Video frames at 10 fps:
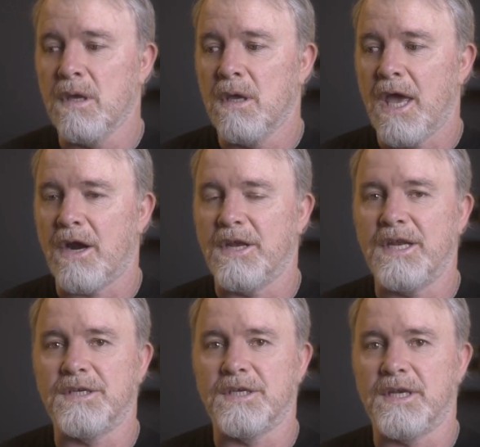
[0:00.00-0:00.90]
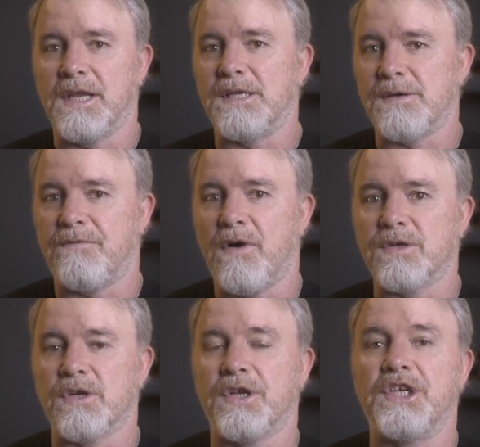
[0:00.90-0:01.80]
And I needed to delete some
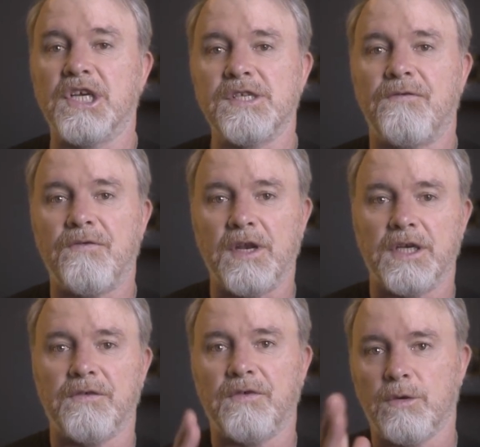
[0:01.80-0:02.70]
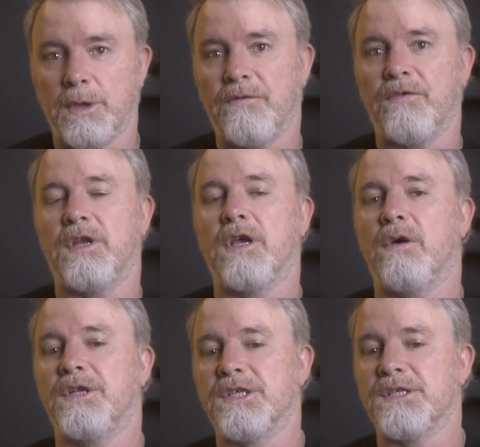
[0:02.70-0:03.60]
files, and I just finished filming a
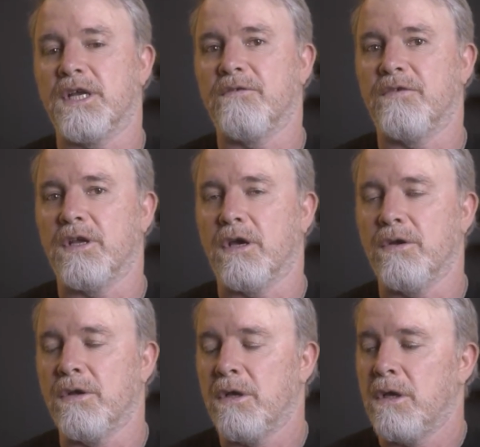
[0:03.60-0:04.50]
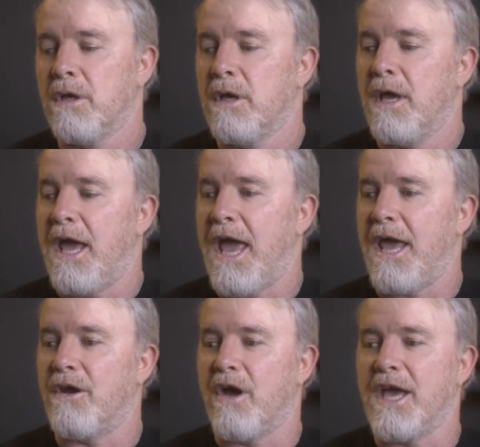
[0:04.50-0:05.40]
video. I'd just done a video,
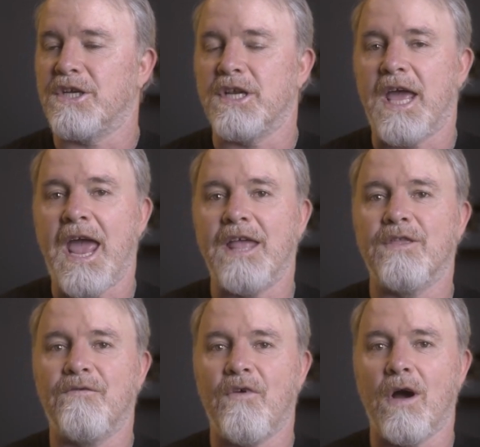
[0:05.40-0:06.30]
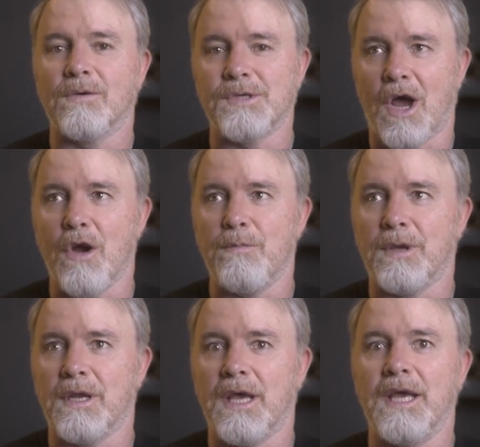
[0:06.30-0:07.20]
and I actually had the files
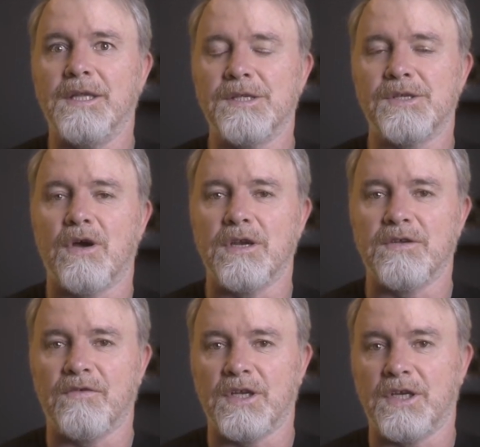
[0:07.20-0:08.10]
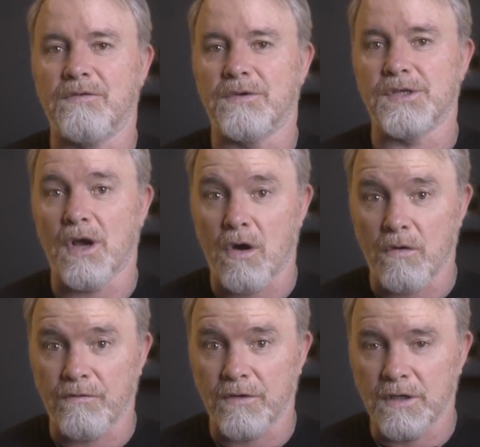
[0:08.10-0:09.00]
open inside DaVinci
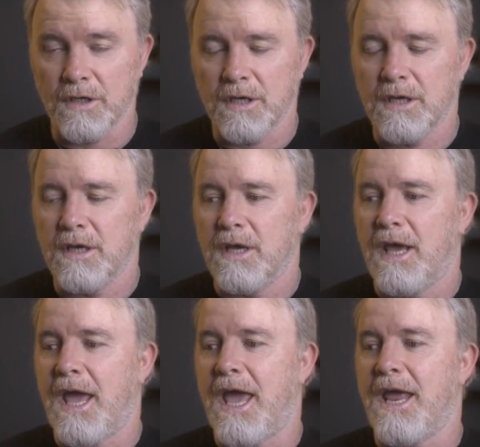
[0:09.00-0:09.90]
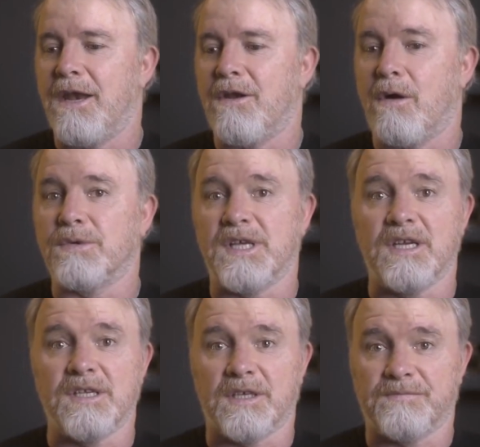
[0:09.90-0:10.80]
Resolve, and I was
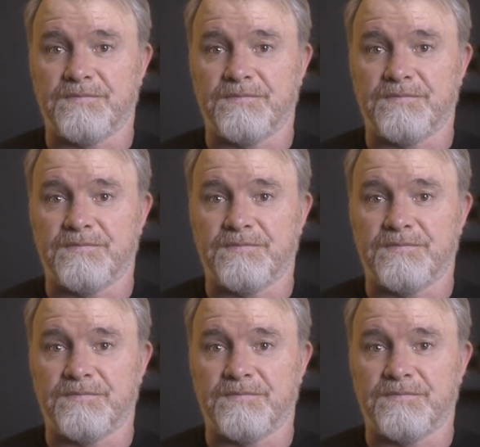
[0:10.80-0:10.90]
editing.